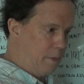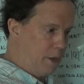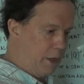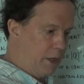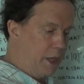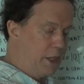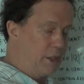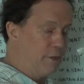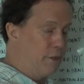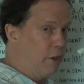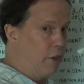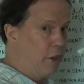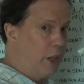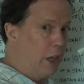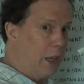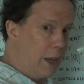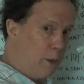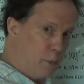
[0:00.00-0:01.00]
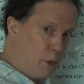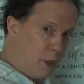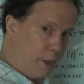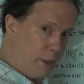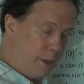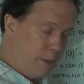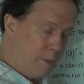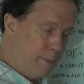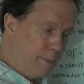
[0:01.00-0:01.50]
gets very
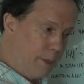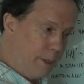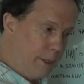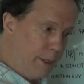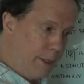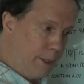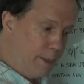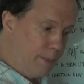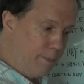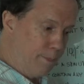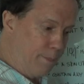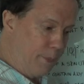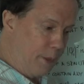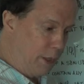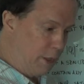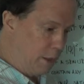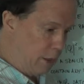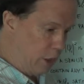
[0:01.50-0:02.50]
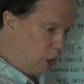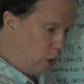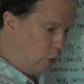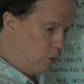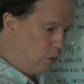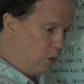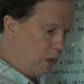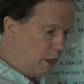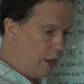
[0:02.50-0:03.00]
elaborate. There
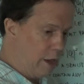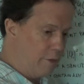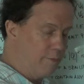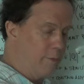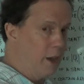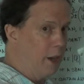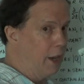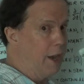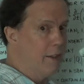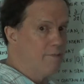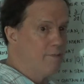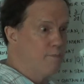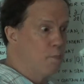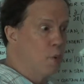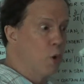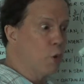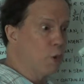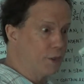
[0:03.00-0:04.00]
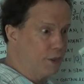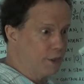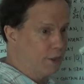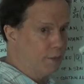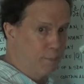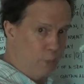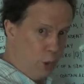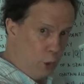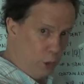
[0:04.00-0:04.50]
are I have
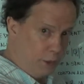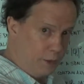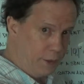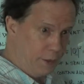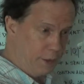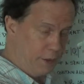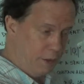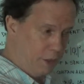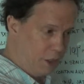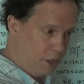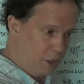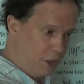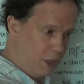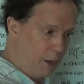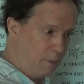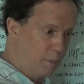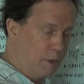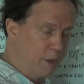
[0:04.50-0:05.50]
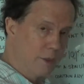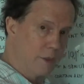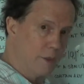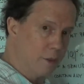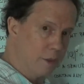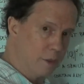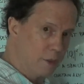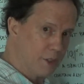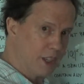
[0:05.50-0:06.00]
books, not just chapters
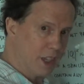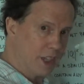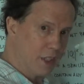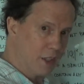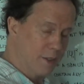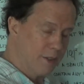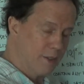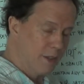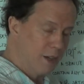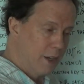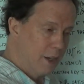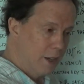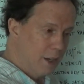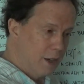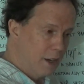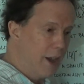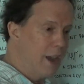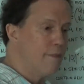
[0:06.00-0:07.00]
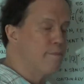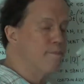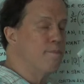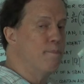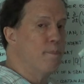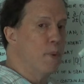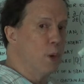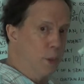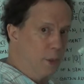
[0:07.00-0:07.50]
or sections. I have
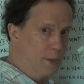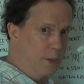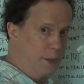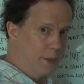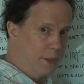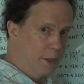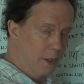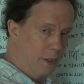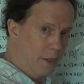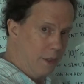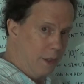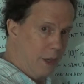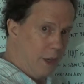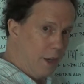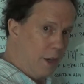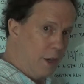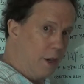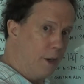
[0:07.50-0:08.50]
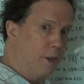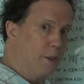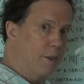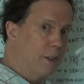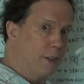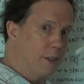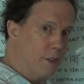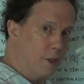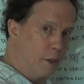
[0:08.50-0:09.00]
books on
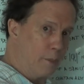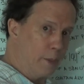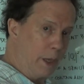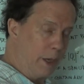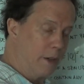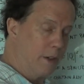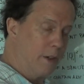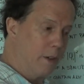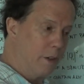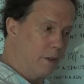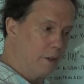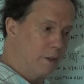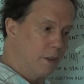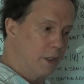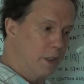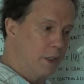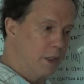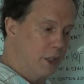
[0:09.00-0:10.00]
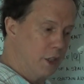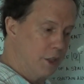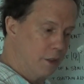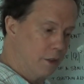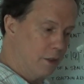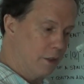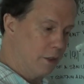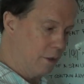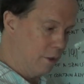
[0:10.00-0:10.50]
this topic, on the
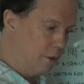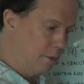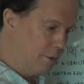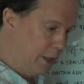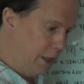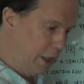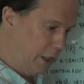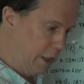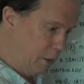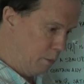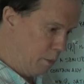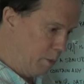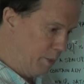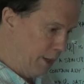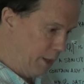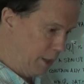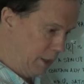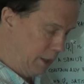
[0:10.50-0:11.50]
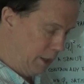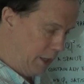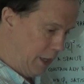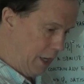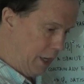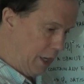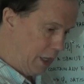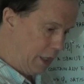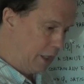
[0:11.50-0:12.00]
addition of angular momentum.
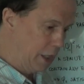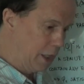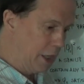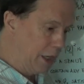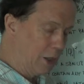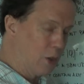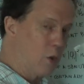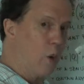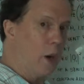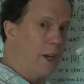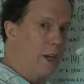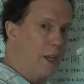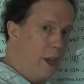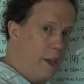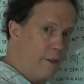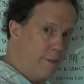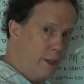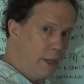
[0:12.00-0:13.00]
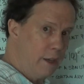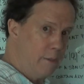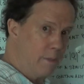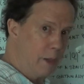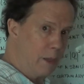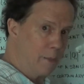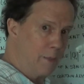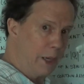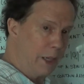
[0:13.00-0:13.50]
It can get quite heavy,
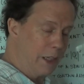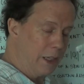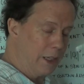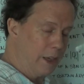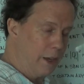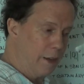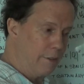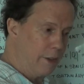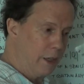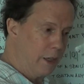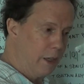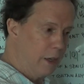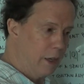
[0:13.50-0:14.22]
mathematically heavy.